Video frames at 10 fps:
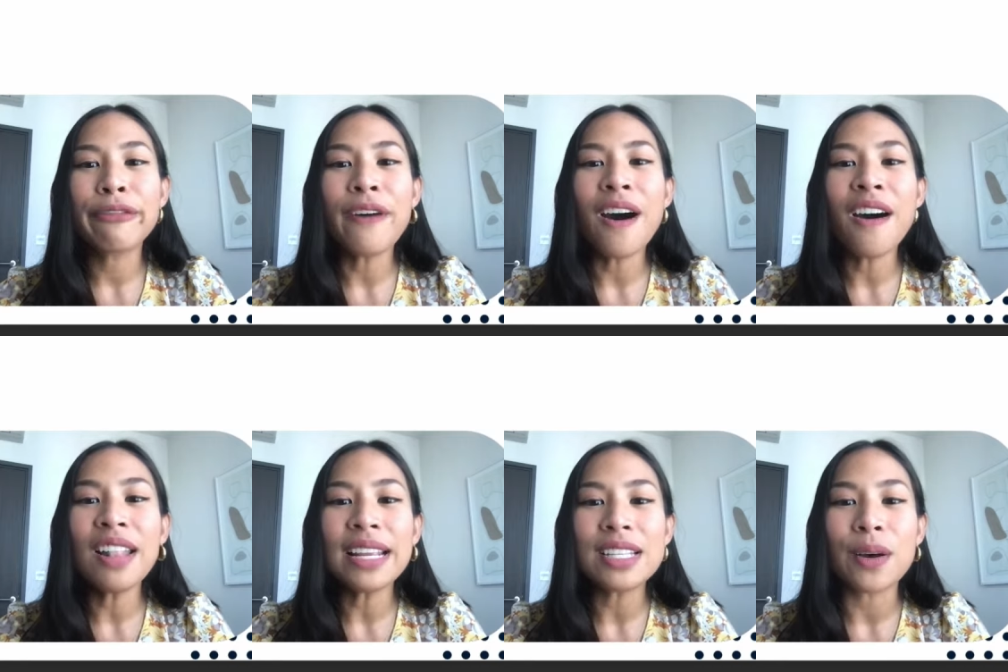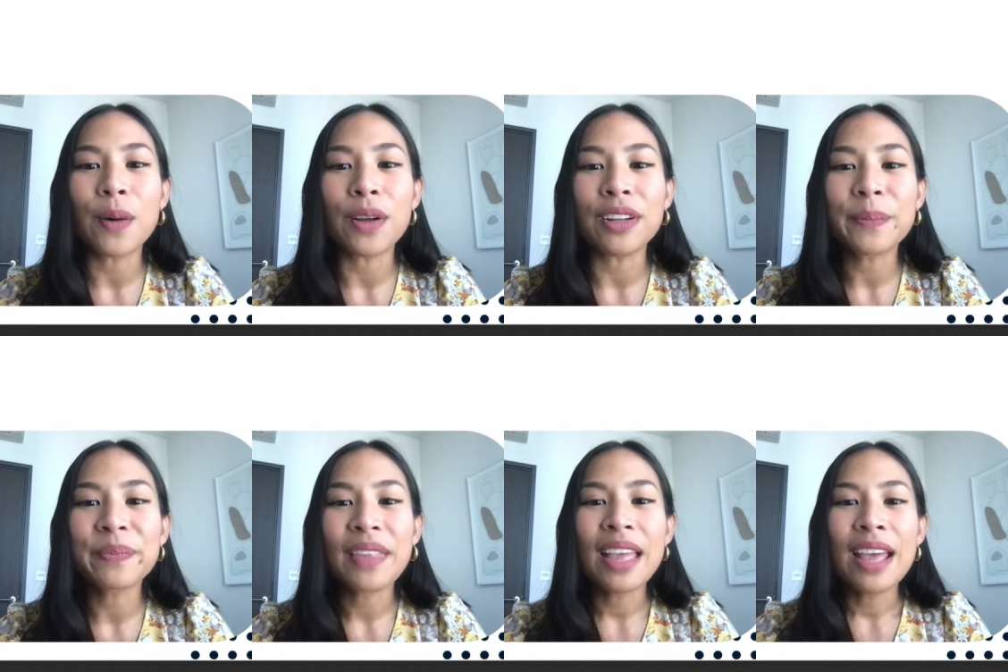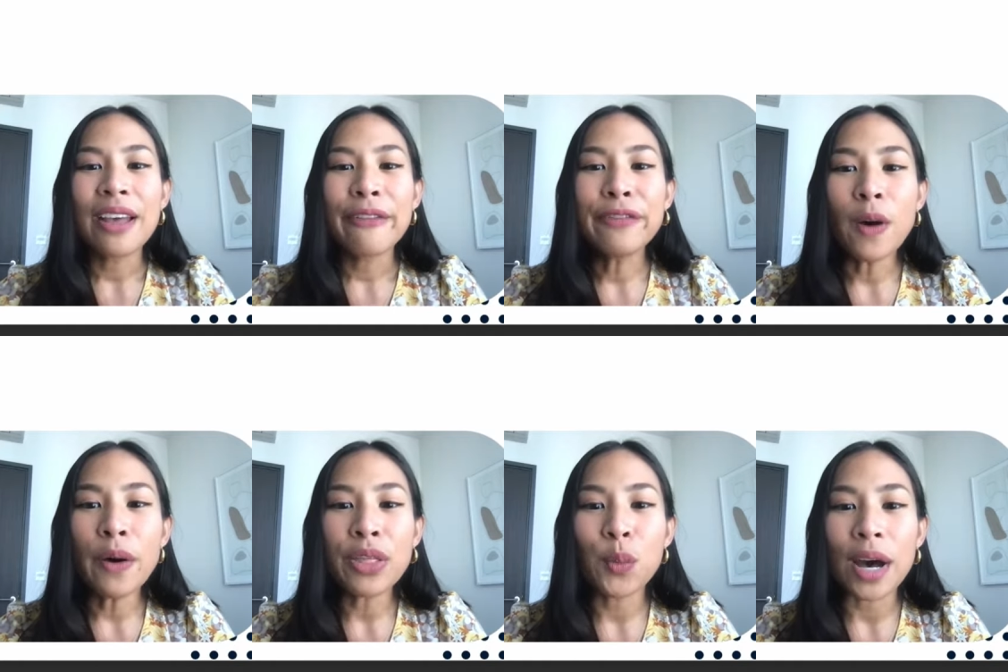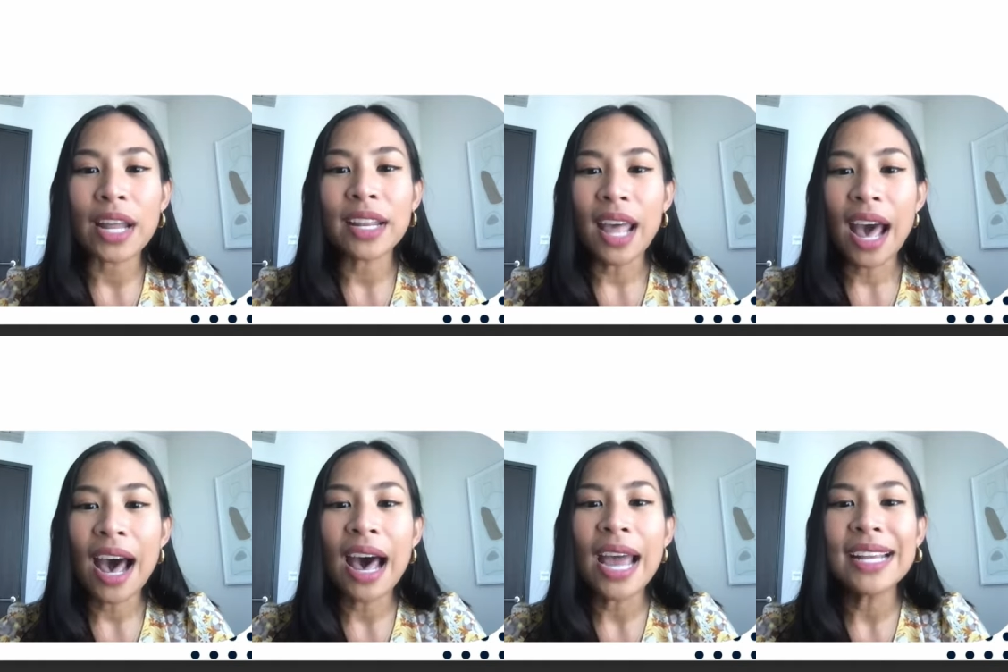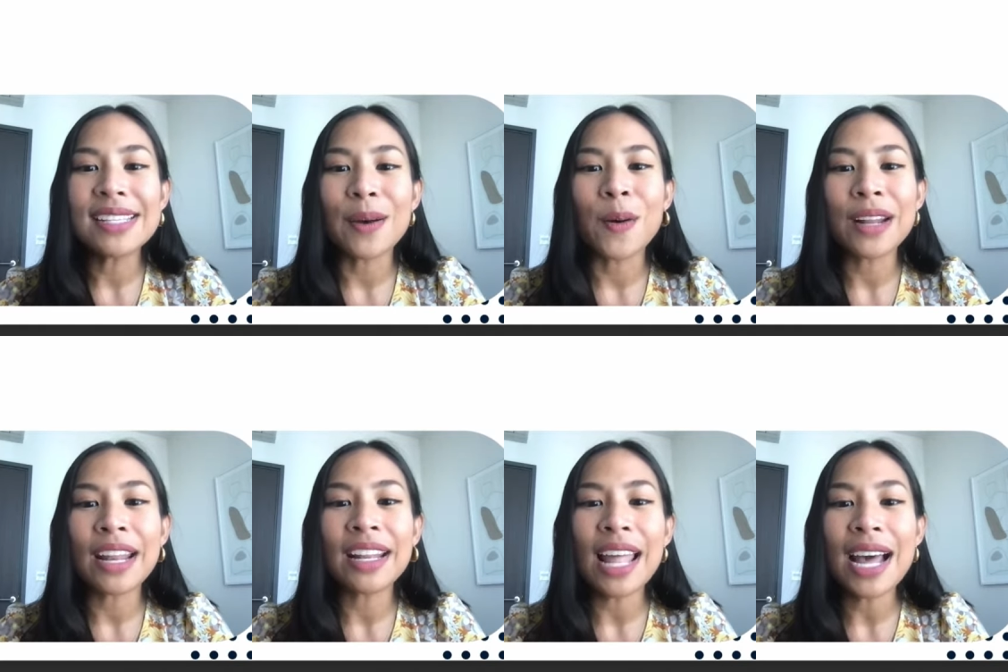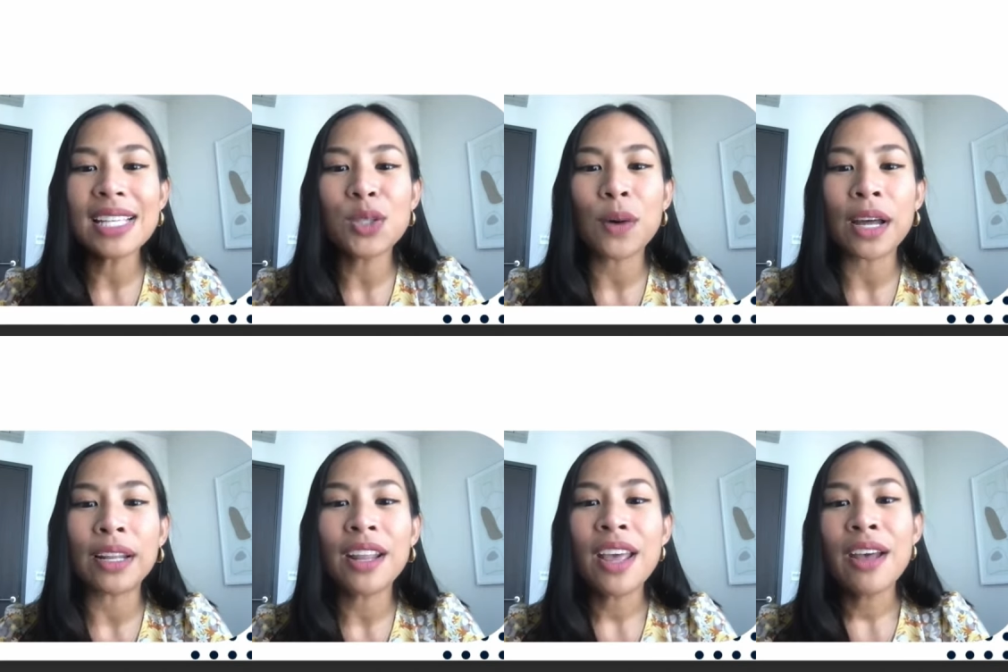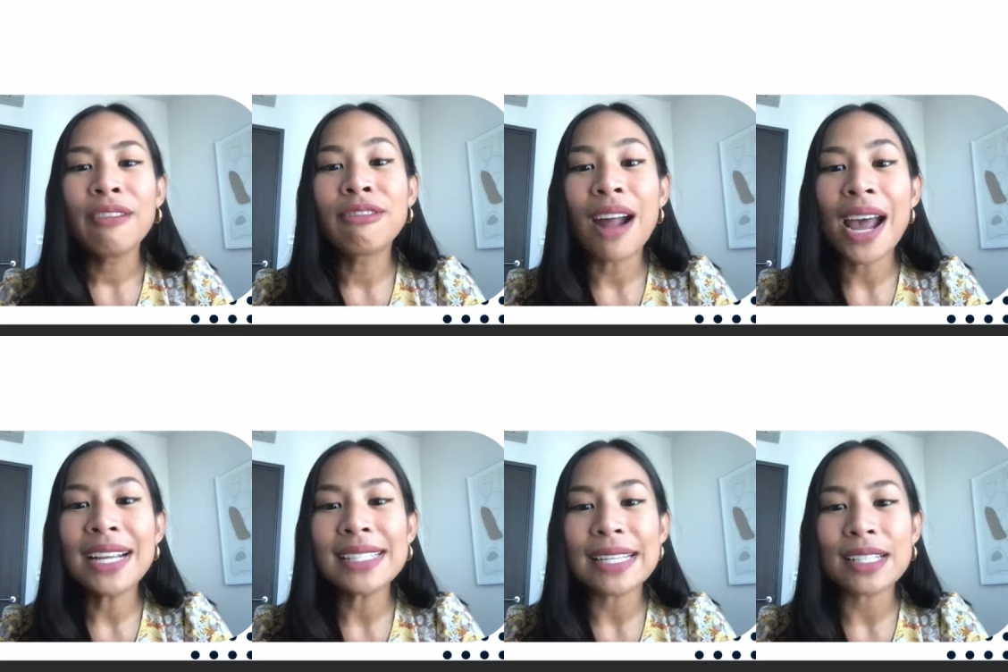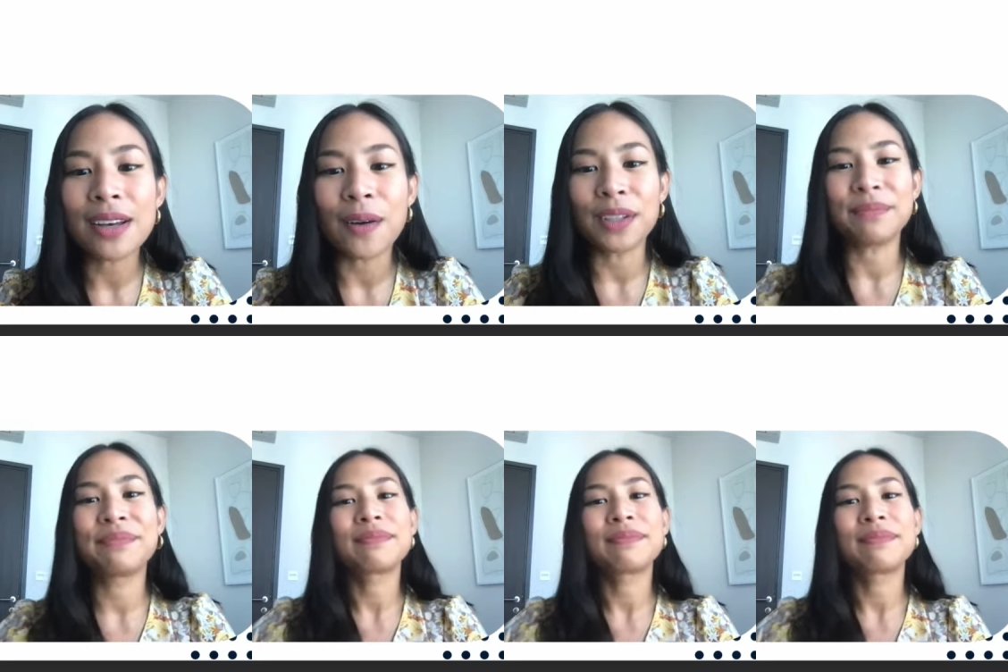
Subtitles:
falling tone. Fourth one, high tone. And last one, rising tone.